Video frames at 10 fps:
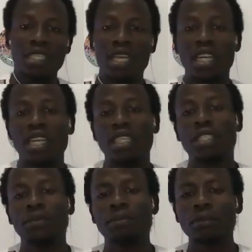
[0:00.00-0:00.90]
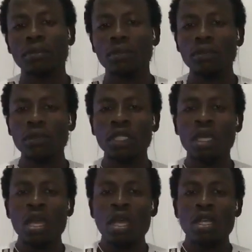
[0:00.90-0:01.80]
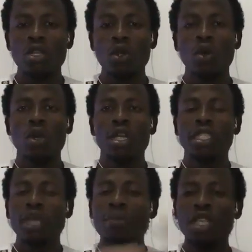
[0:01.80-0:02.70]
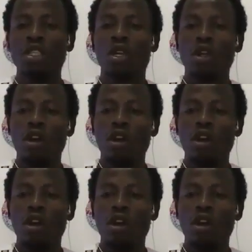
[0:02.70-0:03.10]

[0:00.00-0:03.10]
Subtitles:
challenge. So the mission